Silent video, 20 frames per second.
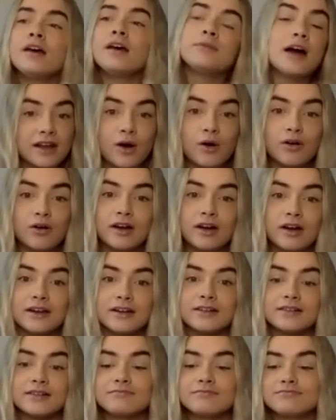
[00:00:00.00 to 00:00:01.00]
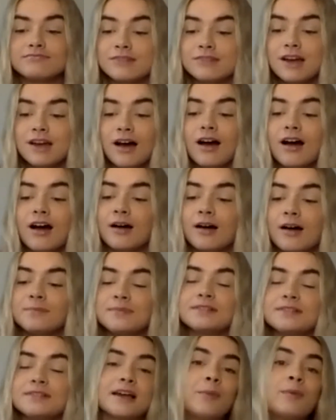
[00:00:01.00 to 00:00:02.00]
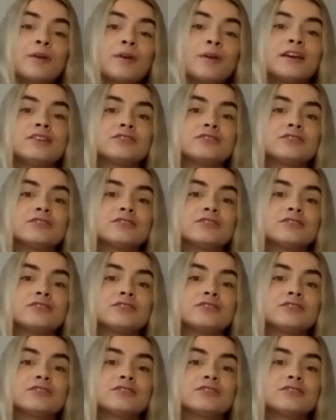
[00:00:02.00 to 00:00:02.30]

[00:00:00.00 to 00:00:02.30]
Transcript: not having any whole grain carbs,